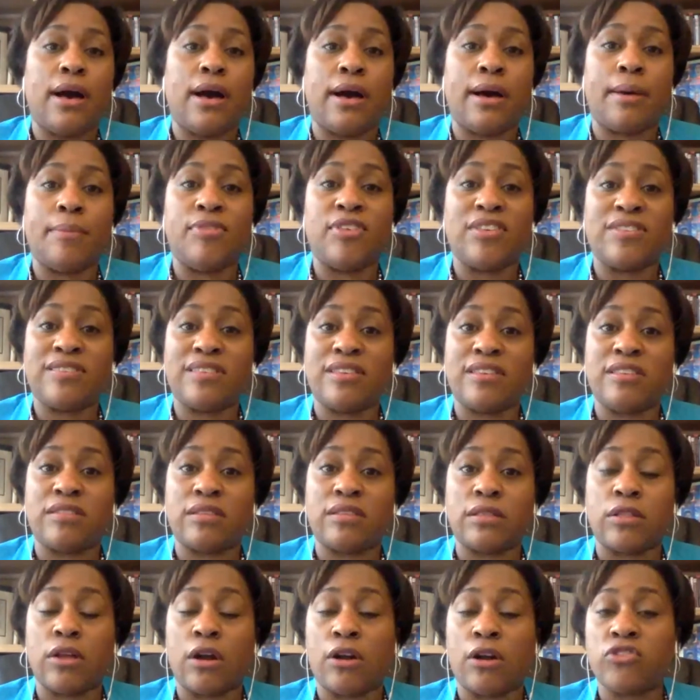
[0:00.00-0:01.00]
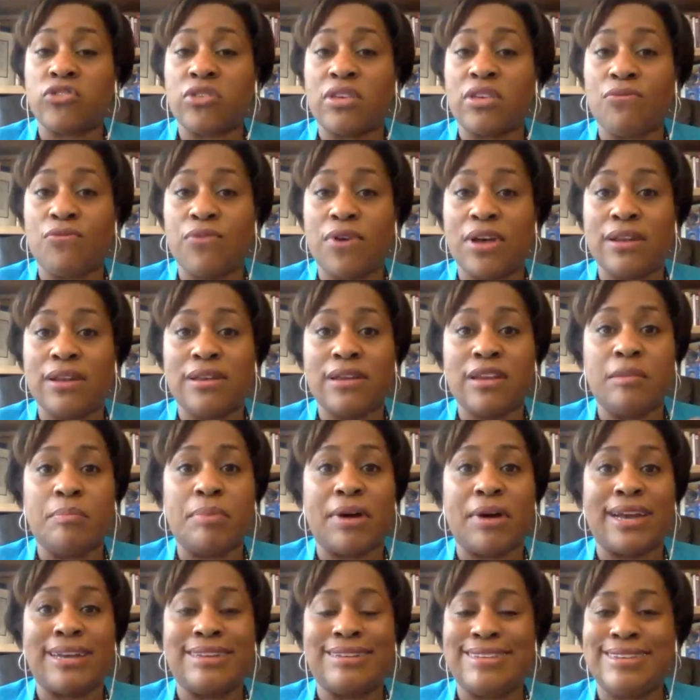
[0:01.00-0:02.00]
This is largely funded
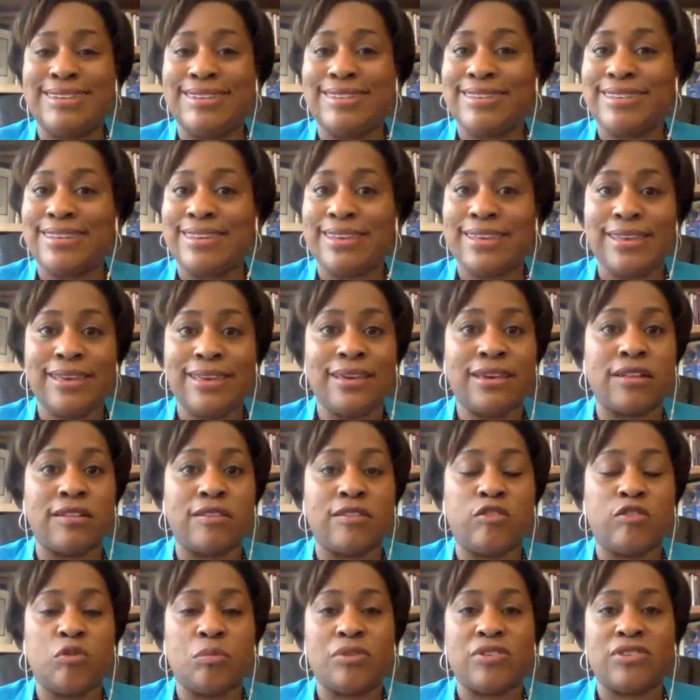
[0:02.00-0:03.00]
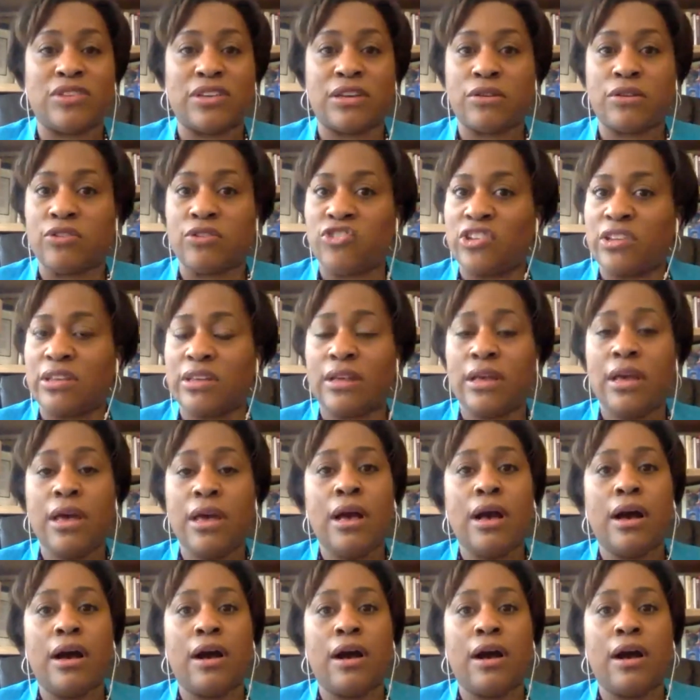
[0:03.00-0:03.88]
by DTE, Consumers Energy.